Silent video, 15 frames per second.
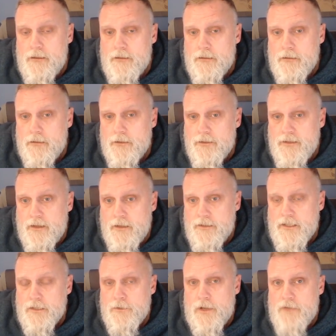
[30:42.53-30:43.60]
Again, you
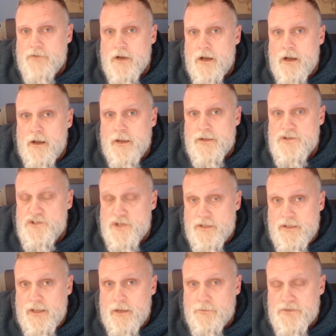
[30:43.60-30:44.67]
don't have a high chit
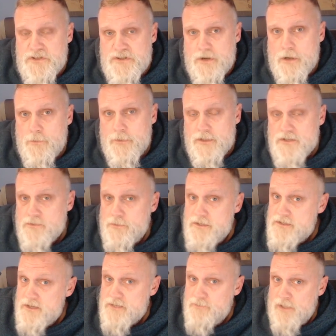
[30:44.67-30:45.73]
count to start with. It's only
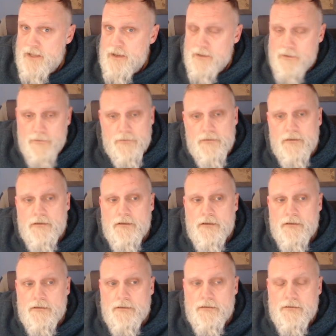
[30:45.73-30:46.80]
6 black
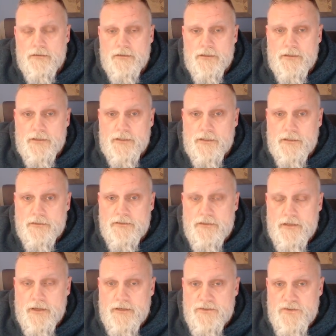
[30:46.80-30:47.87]

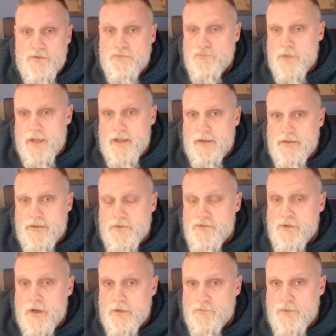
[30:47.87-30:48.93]
and 2 red. You
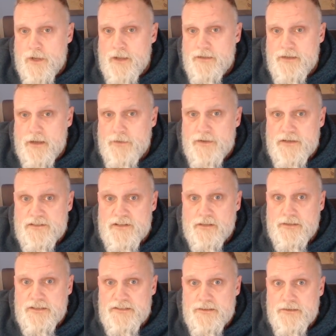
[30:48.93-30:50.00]
draw a red, now you're suddenly
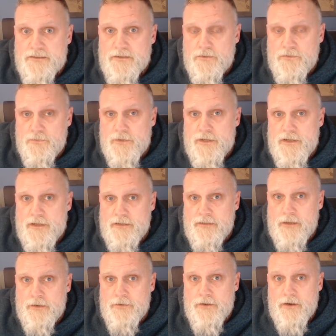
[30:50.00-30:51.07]
6 and 3, and now
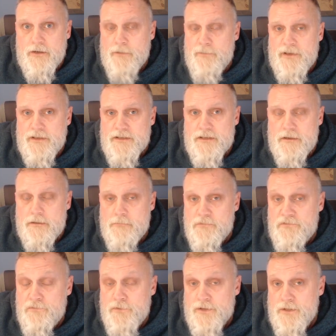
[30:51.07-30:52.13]
you're going to be,
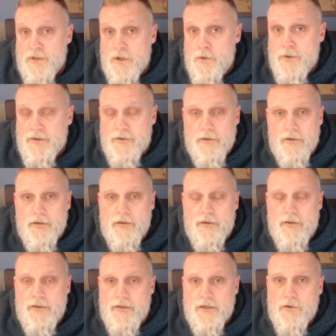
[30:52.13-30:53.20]
before you know it,
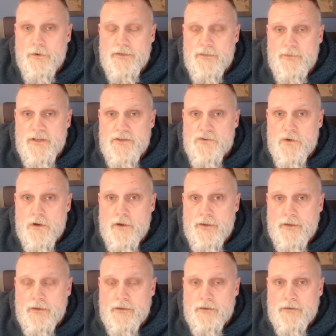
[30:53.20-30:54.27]
you're going to be
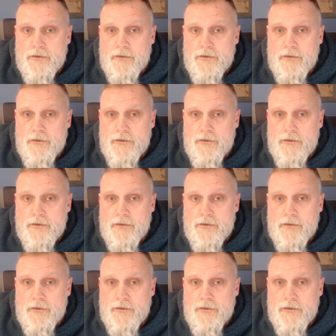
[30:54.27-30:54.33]
drawing